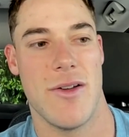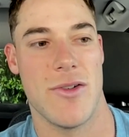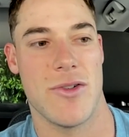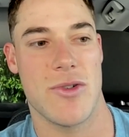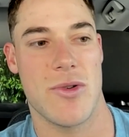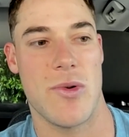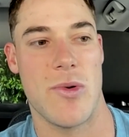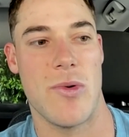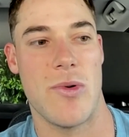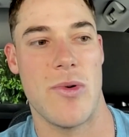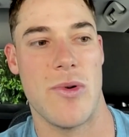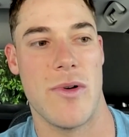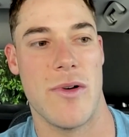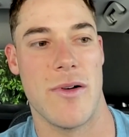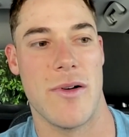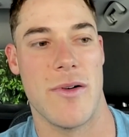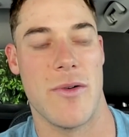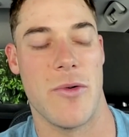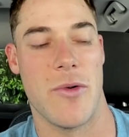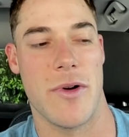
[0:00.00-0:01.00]
school
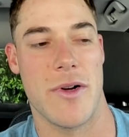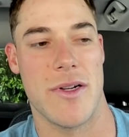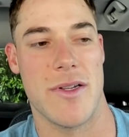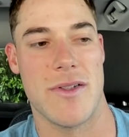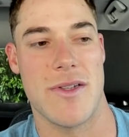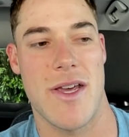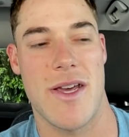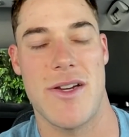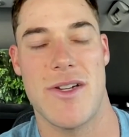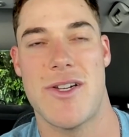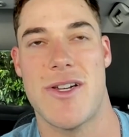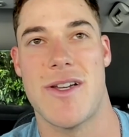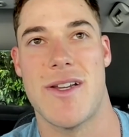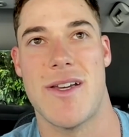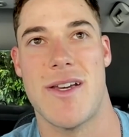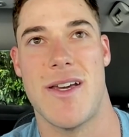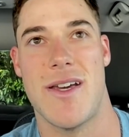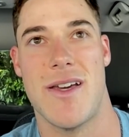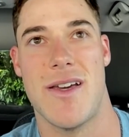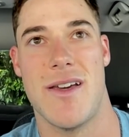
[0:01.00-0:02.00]
or organization,
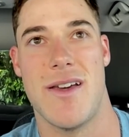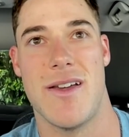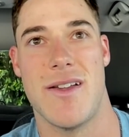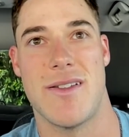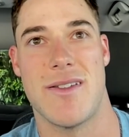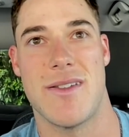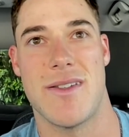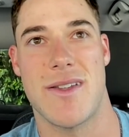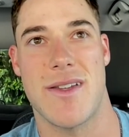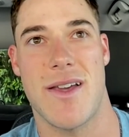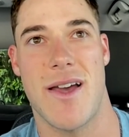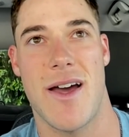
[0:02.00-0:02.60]
it's